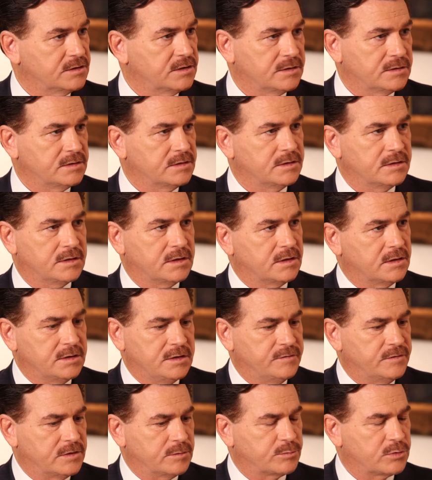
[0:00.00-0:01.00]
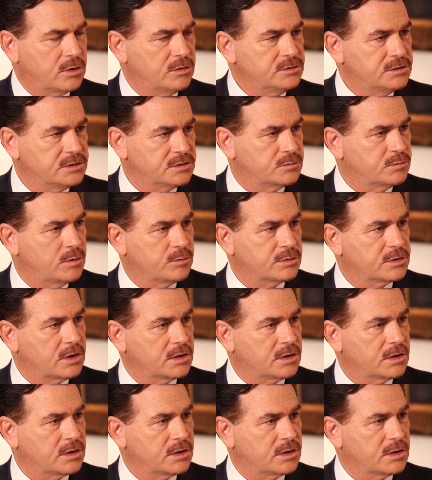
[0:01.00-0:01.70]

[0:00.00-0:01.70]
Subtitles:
that even approaches what we're